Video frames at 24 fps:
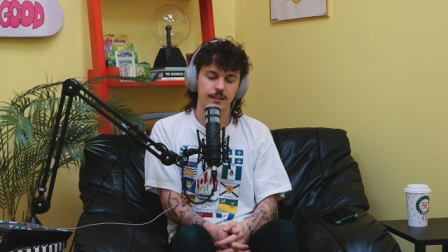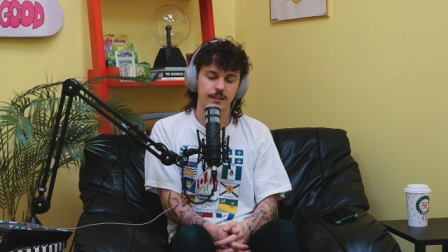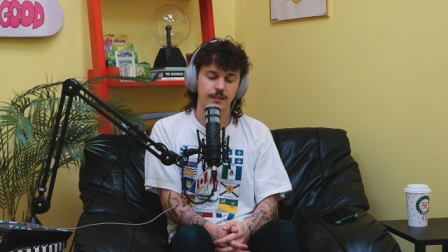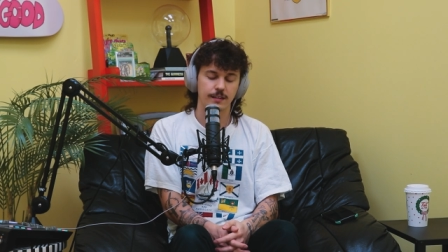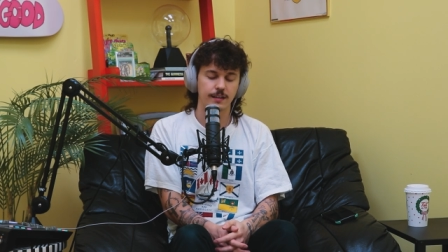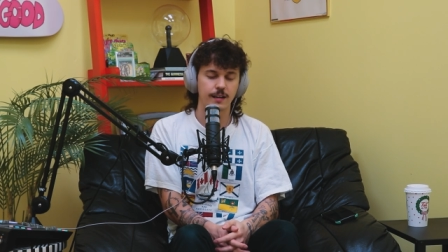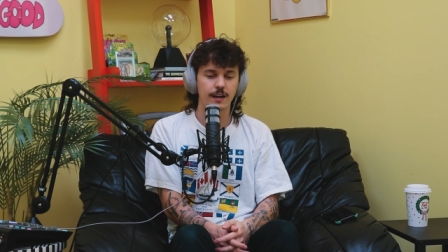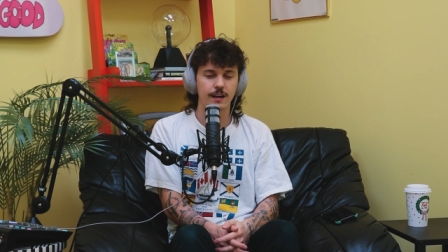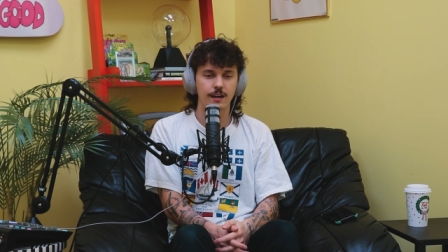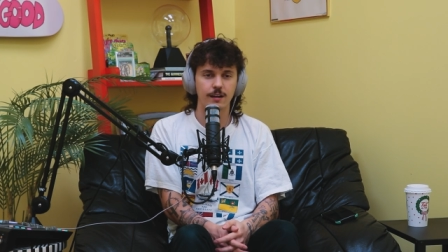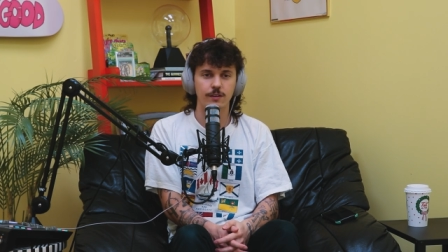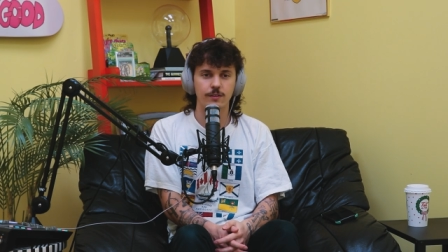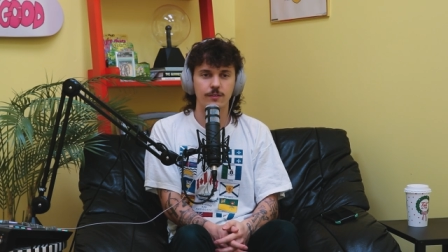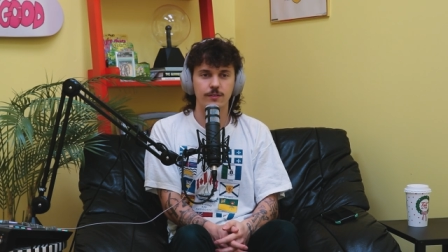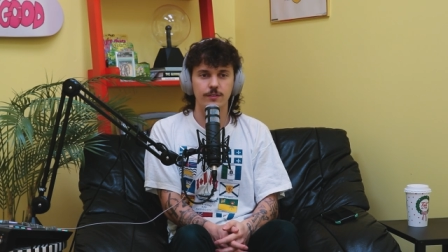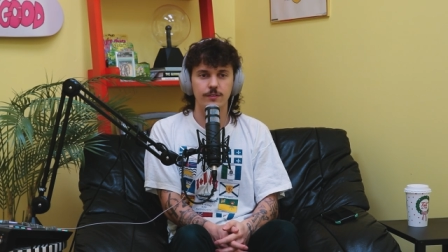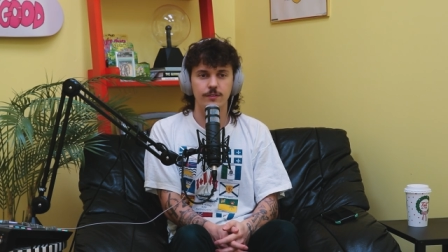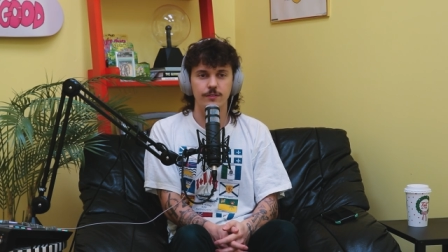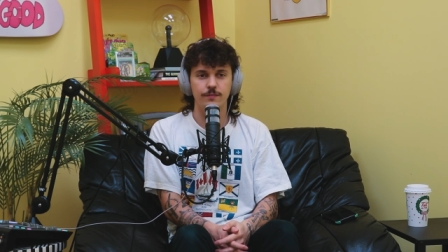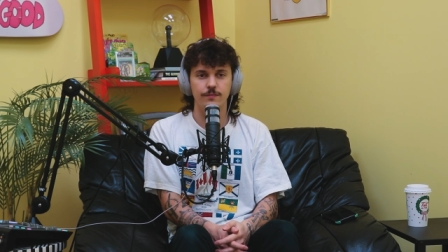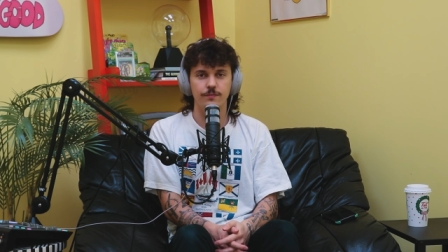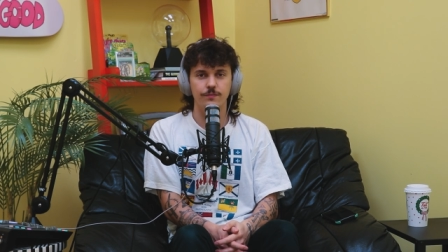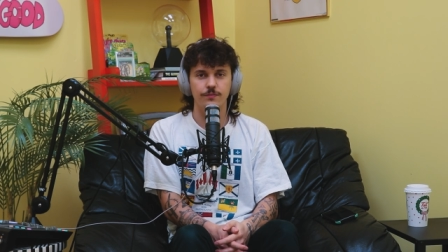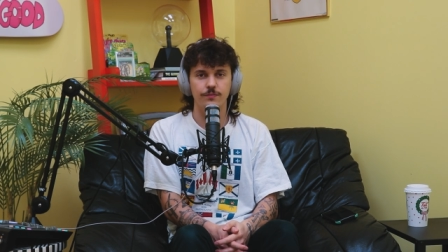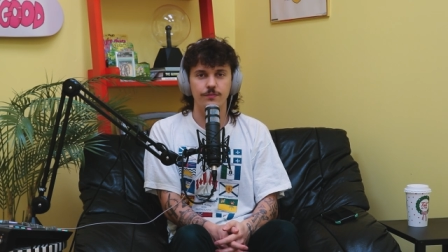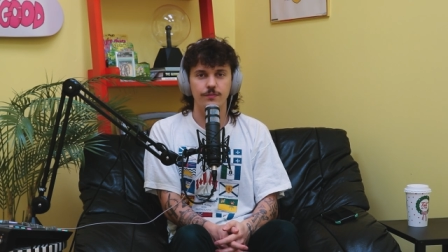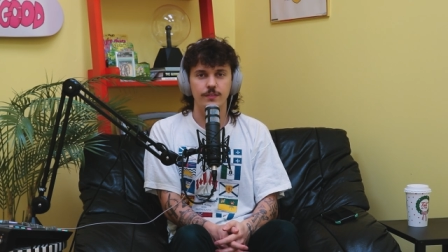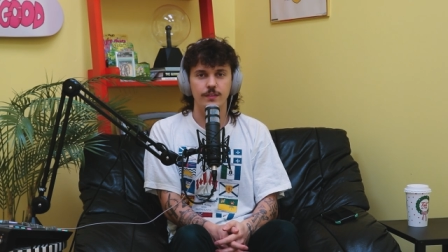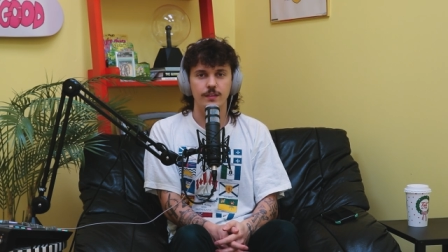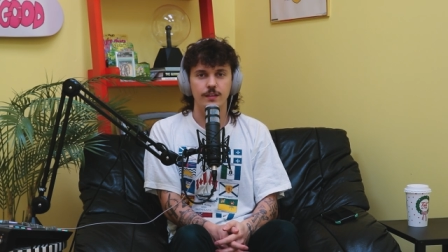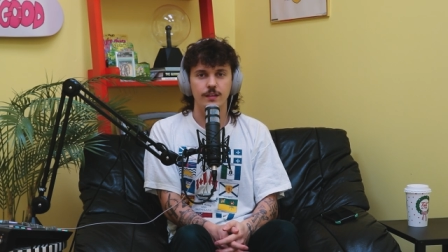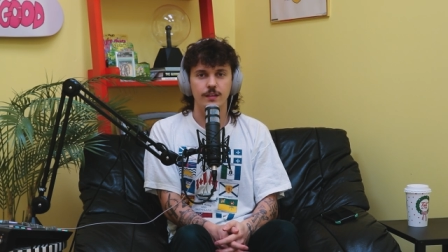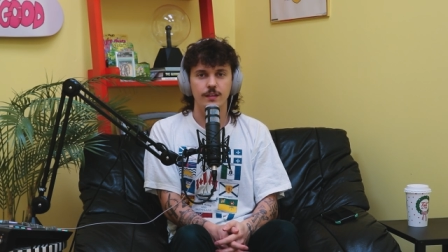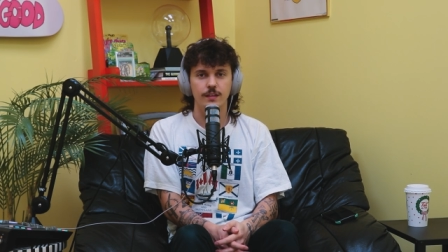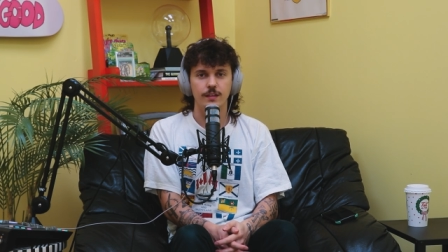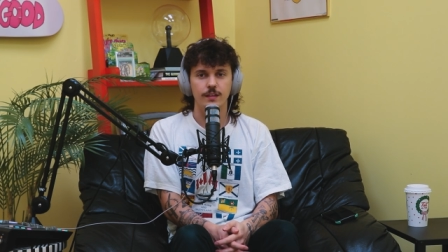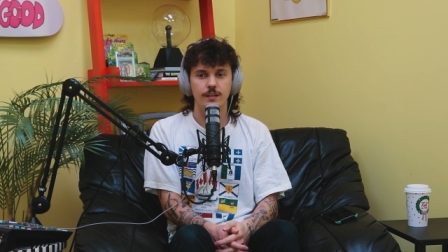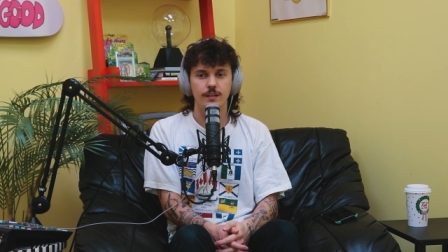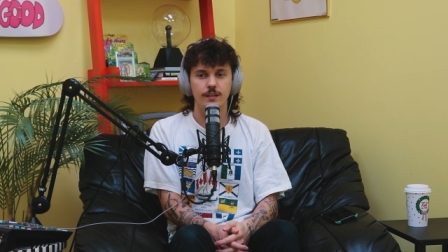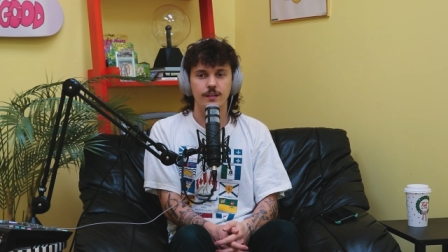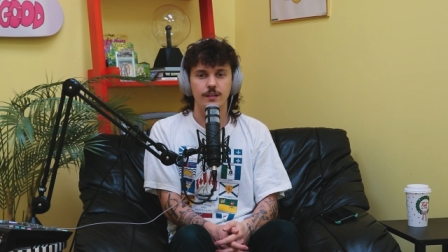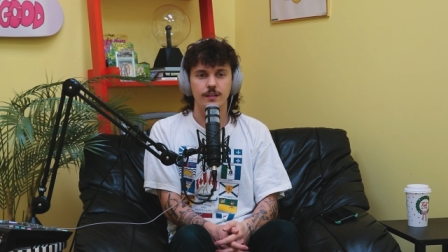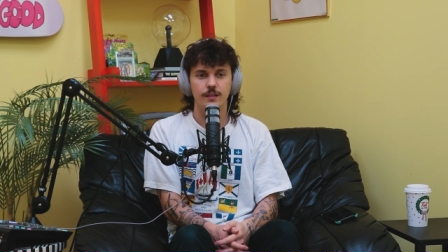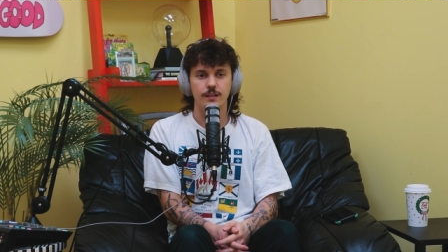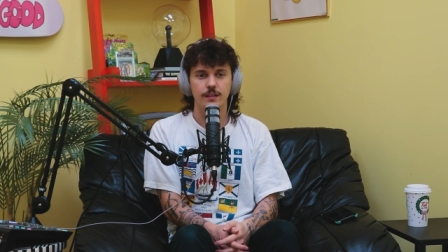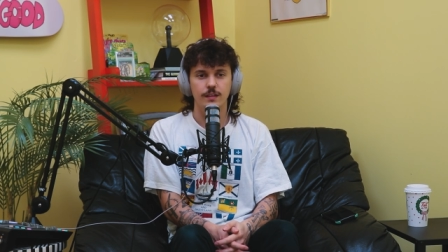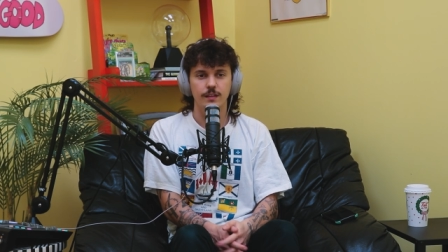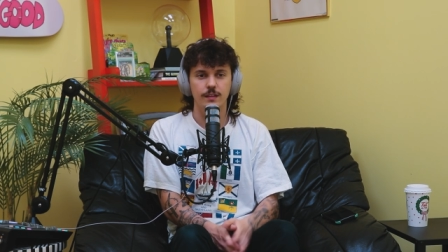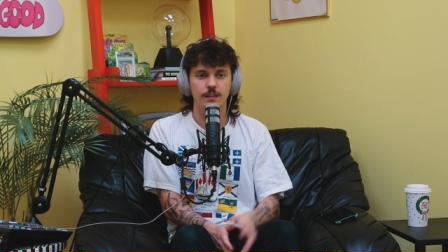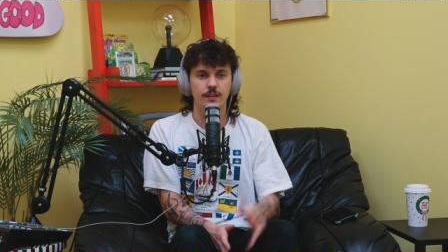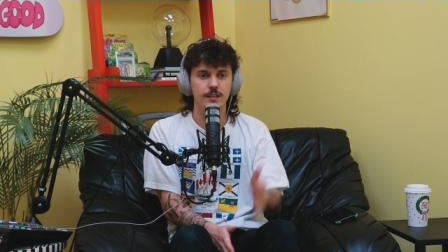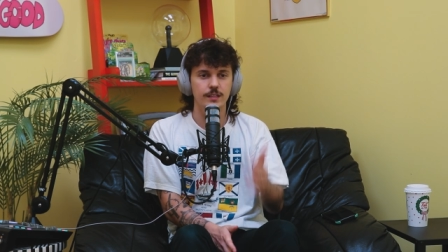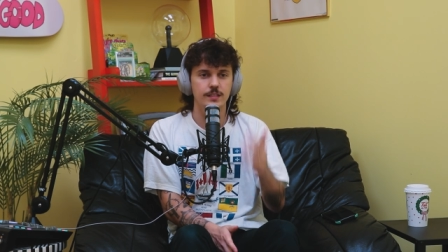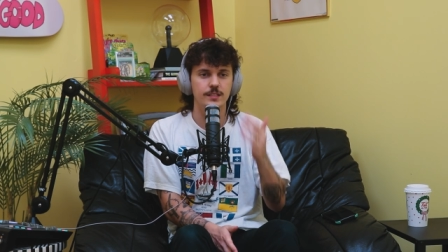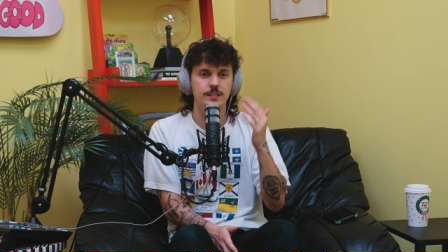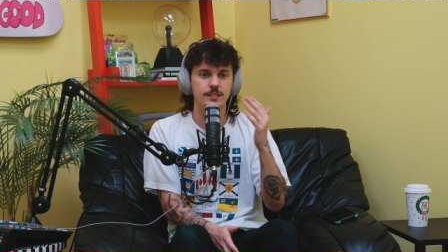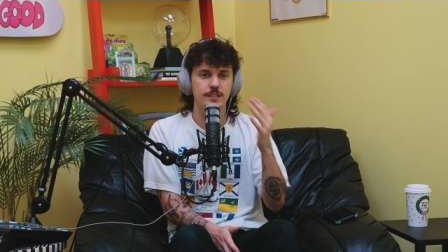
Now, this